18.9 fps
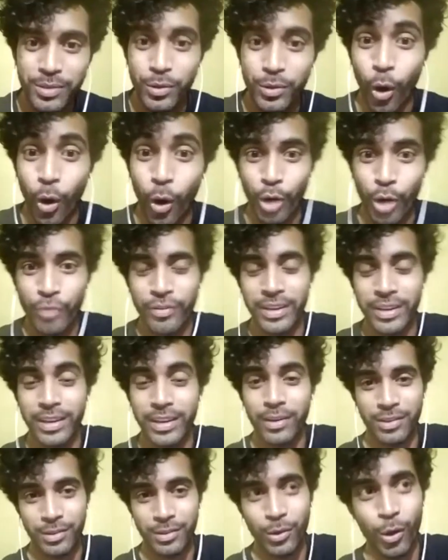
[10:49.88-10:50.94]
God, uh,
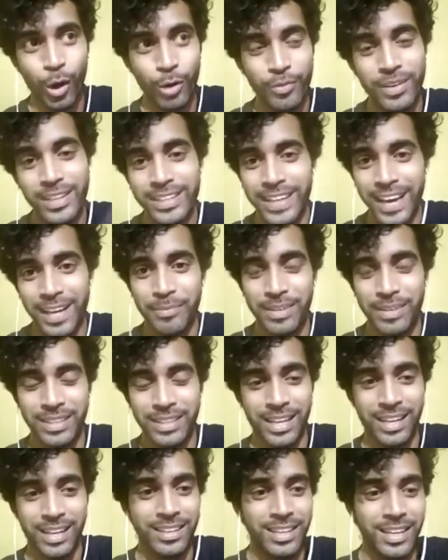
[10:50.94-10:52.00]
God will tell me that